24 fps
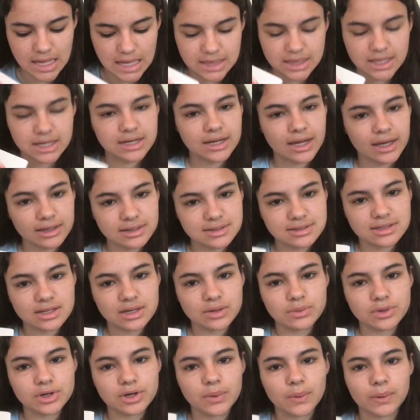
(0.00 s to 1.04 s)
the next thing
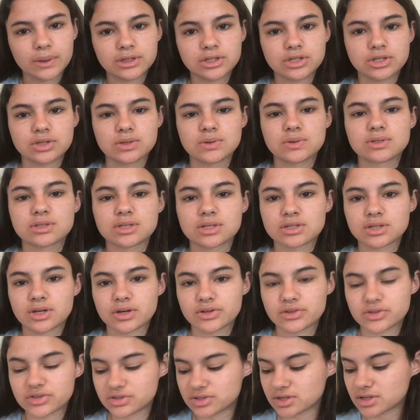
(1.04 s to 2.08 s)
we're going to use is our
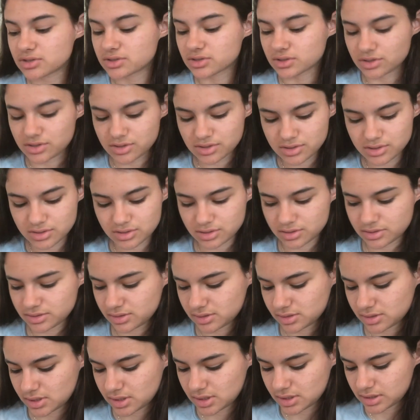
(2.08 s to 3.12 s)
scissors
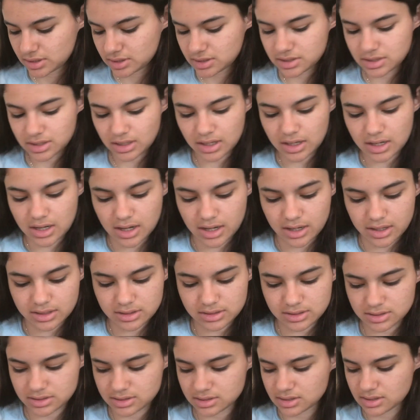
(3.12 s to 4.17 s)
to
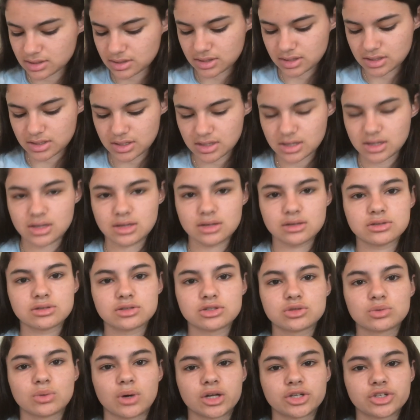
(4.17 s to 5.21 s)
cut the
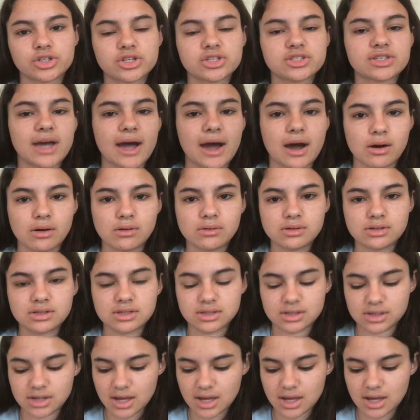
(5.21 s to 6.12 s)
swatches out.